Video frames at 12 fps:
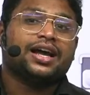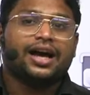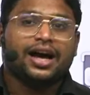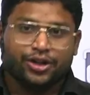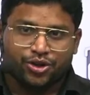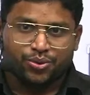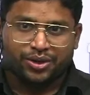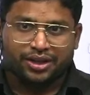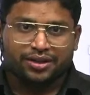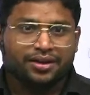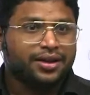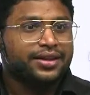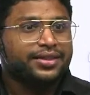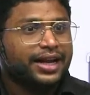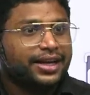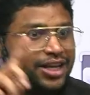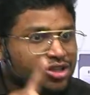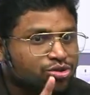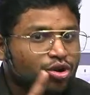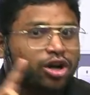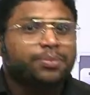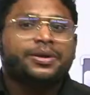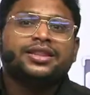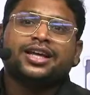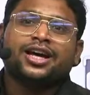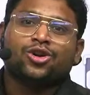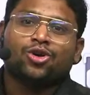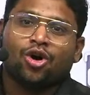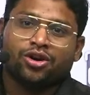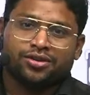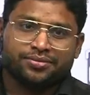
arguing. That does not mean they are wrong.